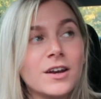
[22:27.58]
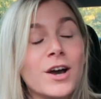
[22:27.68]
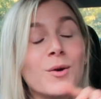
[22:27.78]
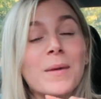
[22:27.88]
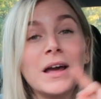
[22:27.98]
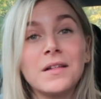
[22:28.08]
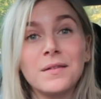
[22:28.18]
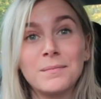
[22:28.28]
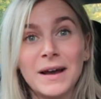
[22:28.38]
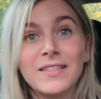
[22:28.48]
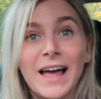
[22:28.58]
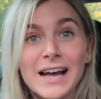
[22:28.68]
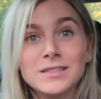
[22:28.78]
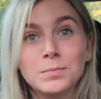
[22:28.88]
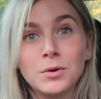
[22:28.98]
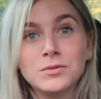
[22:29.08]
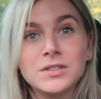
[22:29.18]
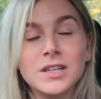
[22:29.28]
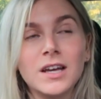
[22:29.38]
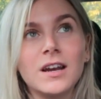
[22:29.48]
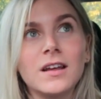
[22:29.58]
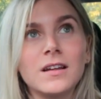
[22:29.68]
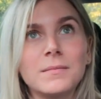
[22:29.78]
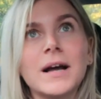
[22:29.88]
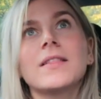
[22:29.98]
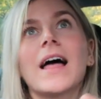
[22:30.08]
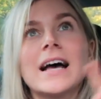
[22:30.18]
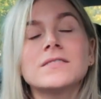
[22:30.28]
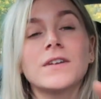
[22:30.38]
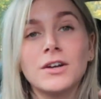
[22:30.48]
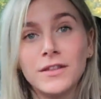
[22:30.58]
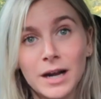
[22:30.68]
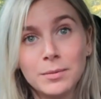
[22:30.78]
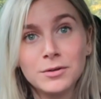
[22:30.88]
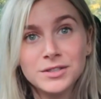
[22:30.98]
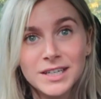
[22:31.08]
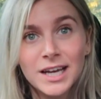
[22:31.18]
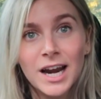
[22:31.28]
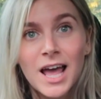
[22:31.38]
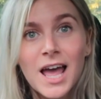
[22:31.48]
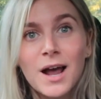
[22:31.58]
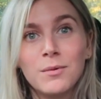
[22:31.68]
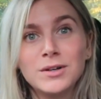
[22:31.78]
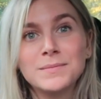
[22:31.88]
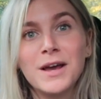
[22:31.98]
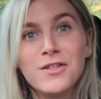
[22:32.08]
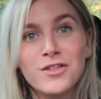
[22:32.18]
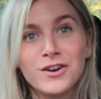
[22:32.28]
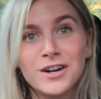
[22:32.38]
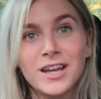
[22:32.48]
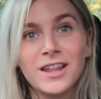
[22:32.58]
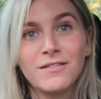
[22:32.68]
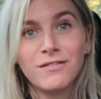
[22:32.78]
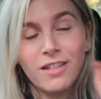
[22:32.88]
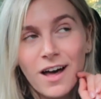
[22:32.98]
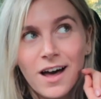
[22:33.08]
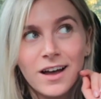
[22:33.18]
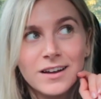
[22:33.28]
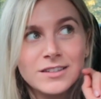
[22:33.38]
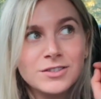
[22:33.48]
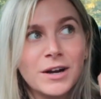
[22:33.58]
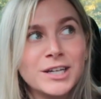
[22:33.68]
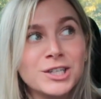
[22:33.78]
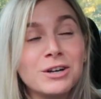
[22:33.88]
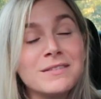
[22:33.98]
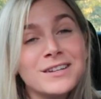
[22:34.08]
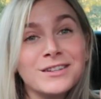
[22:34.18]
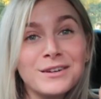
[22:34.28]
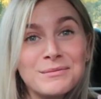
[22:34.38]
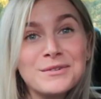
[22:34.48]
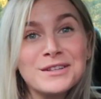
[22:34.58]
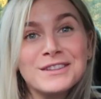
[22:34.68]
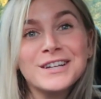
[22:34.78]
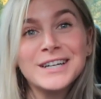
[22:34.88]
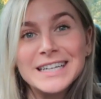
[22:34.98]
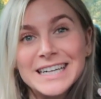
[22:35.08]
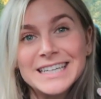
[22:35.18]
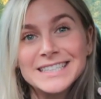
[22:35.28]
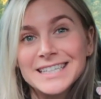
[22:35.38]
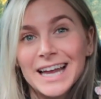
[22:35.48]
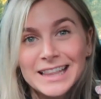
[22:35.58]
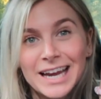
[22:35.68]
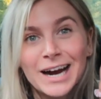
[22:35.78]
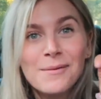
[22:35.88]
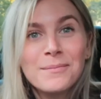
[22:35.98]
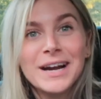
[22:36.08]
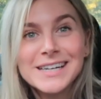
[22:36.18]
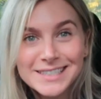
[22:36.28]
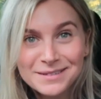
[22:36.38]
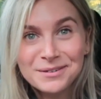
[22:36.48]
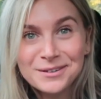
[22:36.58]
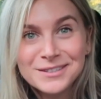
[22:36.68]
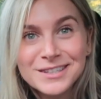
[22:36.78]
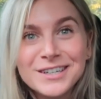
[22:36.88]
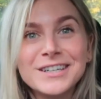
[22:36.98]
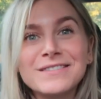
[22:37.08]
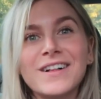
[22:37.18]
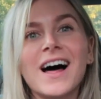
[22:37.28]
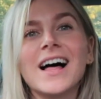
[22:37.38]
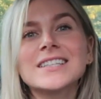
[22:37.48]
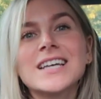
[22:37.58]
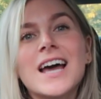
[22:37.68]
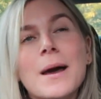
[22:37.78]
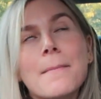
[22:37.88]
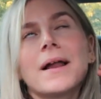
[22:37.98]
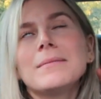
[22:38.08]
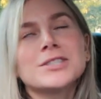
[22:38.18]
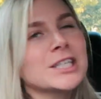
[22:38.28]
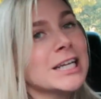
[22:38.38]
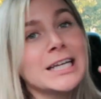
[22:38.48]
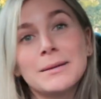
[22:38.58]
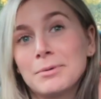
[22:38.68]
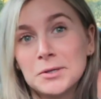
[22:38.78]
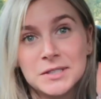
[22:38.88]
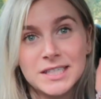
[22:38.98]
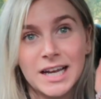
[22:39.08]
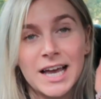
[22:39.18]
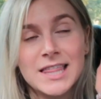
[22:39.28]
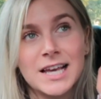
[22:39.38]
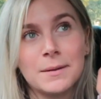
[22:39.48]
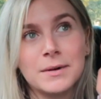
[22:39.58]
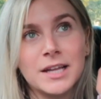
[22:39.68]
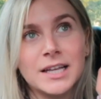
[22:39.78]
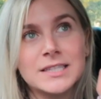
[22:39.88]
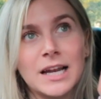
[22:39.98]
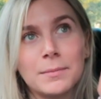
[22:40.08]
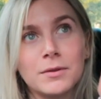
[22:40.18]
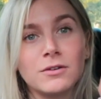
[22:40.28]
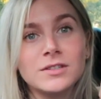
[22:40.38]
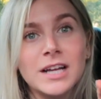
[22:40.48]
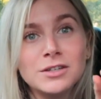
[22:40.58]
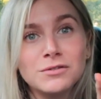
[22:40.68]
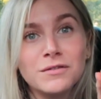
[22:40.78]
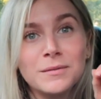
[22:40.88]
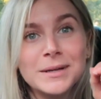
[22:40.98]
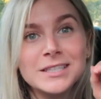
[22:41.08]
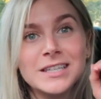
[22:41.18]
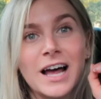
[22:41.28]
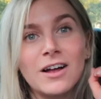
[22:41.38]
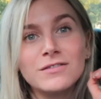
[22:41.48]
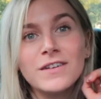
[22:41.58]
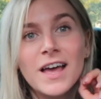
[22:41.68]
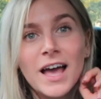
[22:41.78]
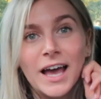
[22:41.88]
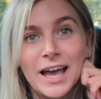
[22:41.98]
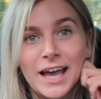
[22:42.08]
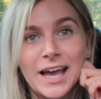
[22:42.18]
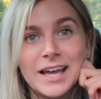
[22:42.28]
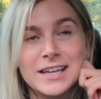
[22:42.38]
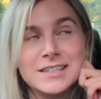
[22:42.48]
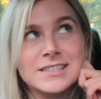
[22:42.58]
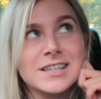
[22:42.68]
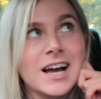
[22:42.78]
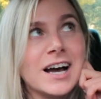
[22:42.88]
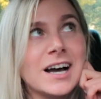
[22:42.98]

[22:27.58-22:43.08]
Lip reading: no, my last video that I posted was my 30th vlog. So it took me a little more than 30 days to get there, but I did post 30 vlogs. But I'm just gonna keep posting. I think I'm gonna like set up a little schedule for myself and